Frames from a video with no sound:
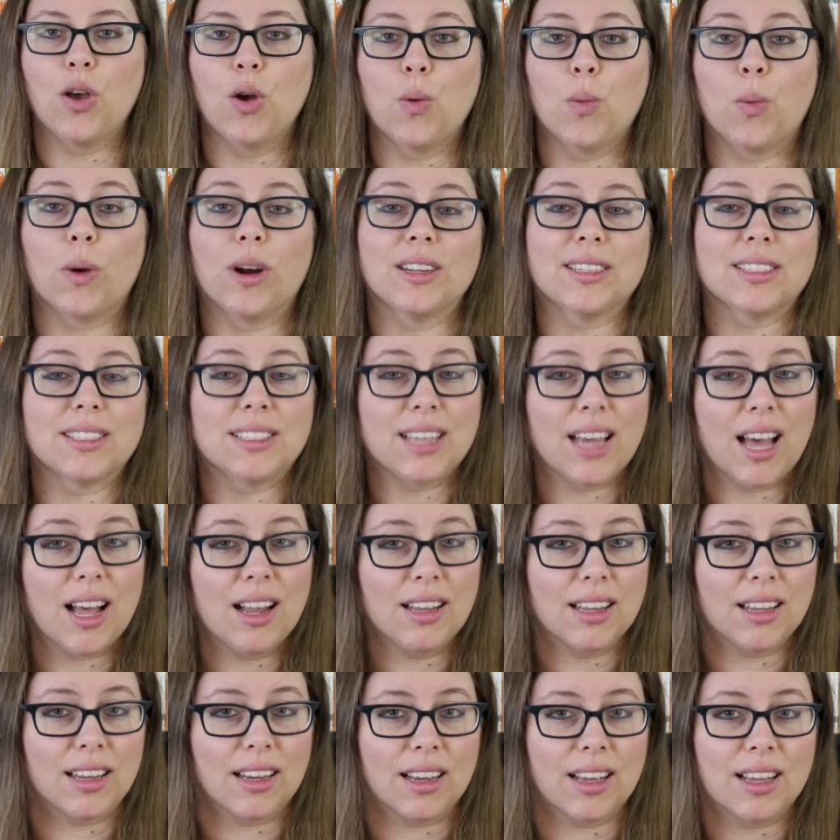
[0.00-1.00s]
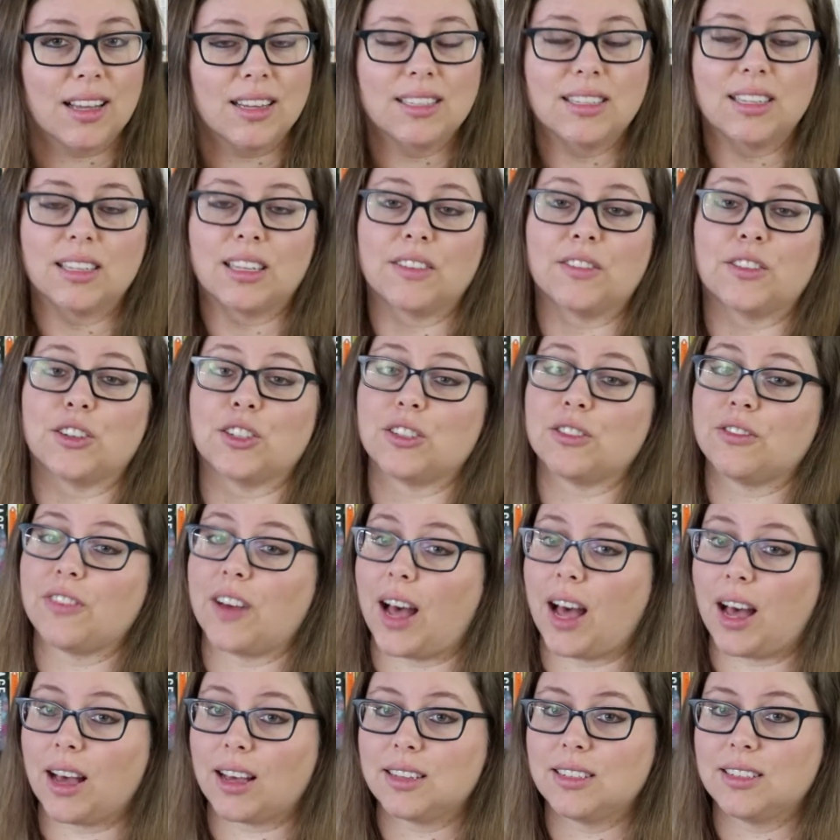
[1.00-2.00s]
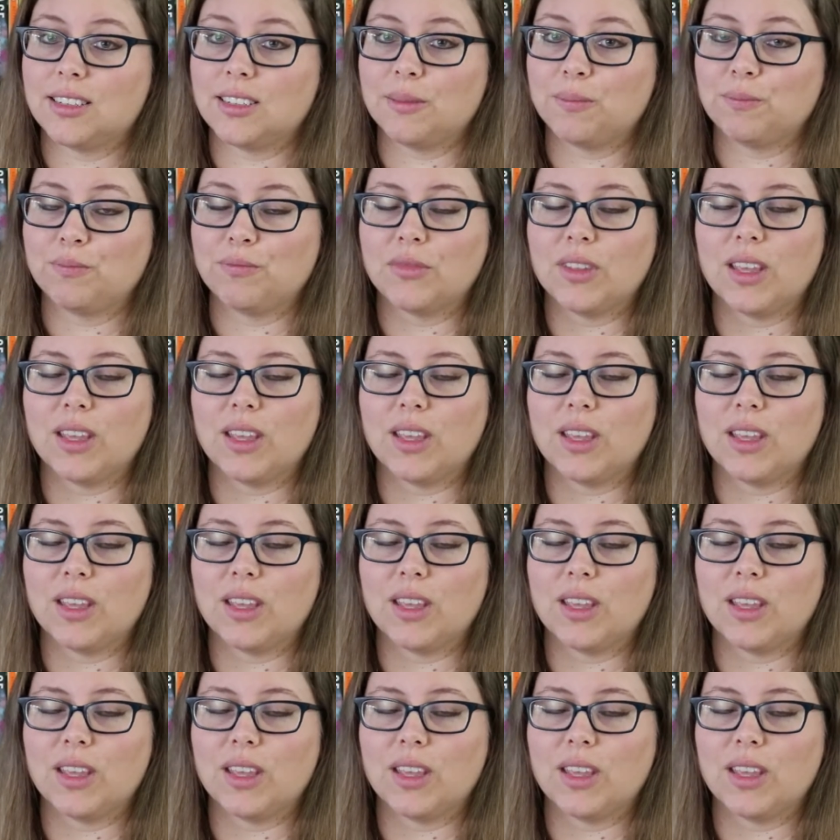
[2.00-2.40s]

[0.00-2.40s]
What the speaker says: whereas telling delivers facts.